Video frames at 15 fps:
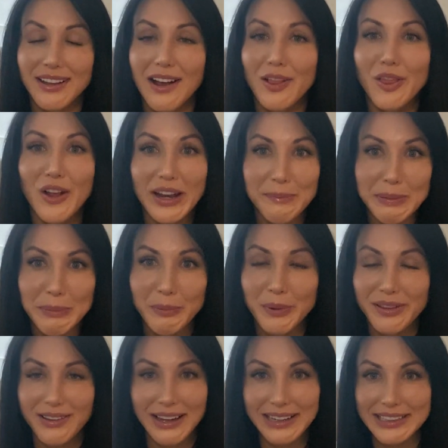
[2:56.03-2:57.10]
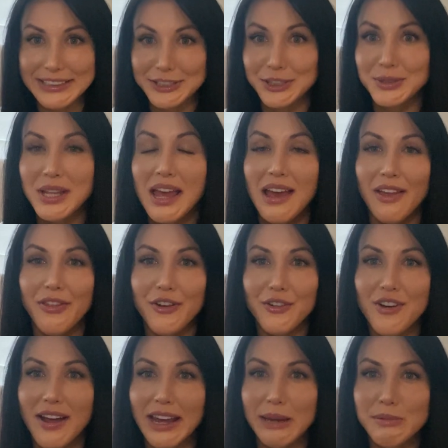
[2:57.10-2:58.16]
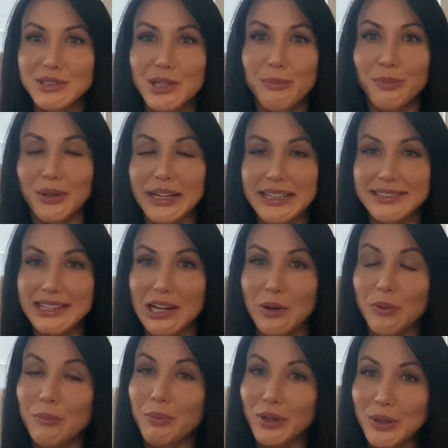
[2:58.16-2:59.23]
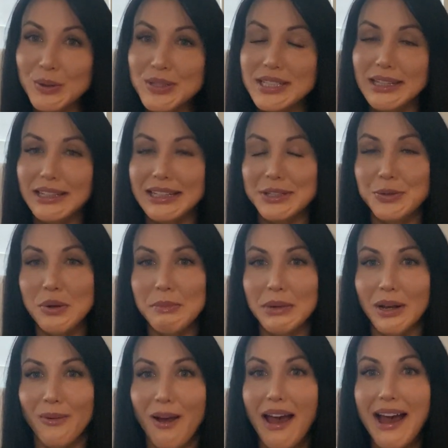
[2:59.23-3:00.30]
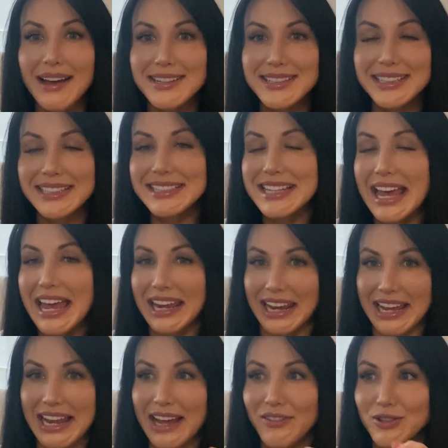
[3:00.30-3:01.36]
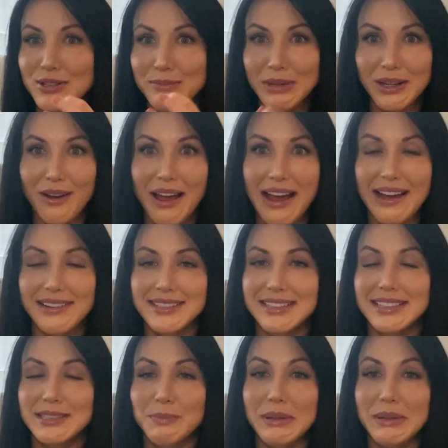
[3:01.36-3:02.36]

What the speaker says: A lot of people with gut issues, they're not able to break down protein into amino acids and have those amino acids